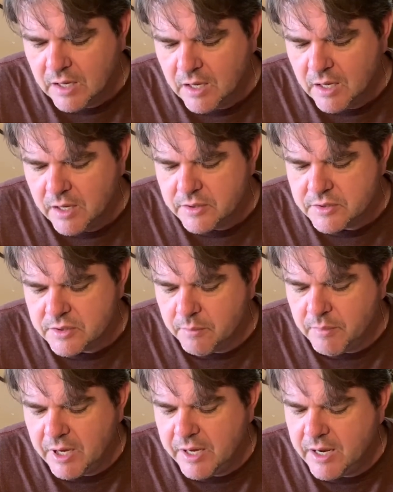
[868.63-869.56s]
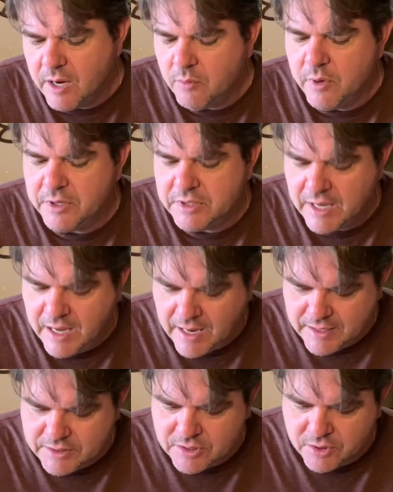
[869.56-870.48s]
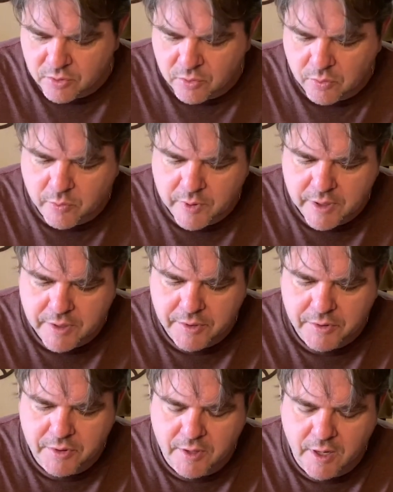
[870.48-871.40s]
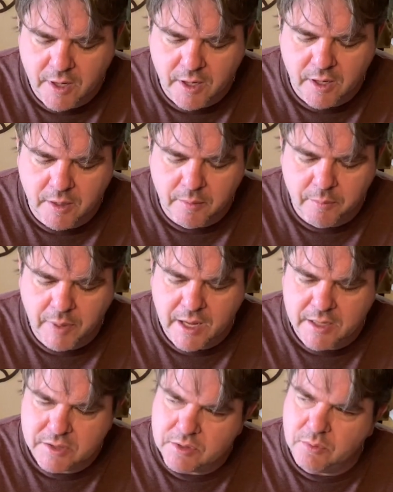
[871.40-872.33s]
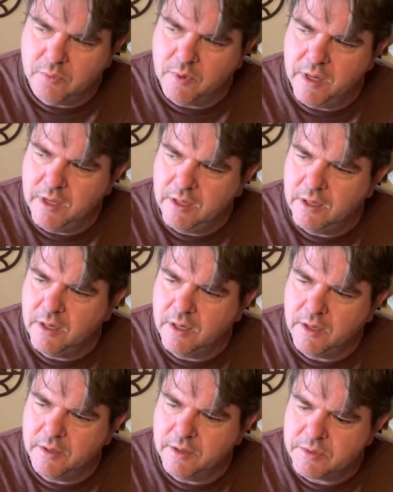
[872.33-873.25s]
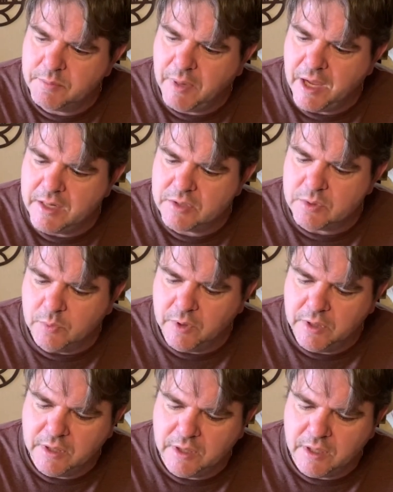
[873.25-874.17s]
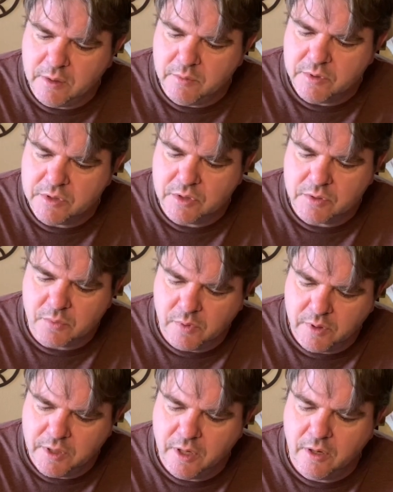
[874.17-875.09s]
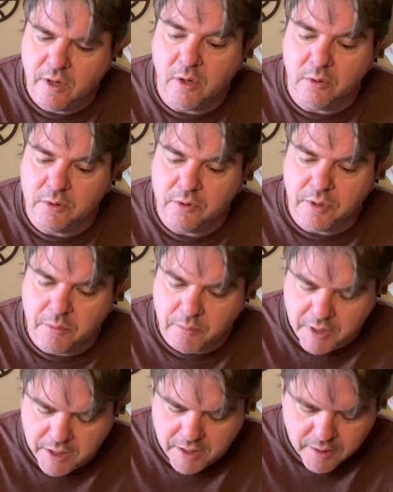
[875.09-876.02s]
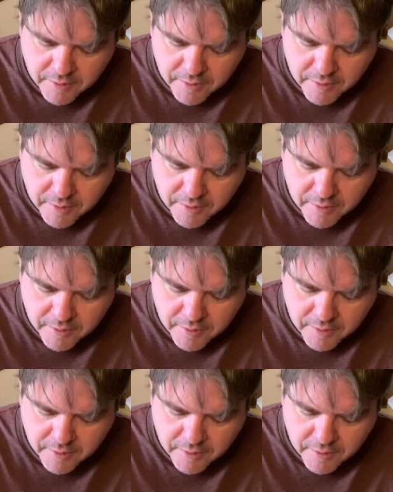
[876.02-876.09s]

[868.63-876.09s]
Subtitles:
Somebody I went to high school with passed away this past week. He was just 1 year older than me.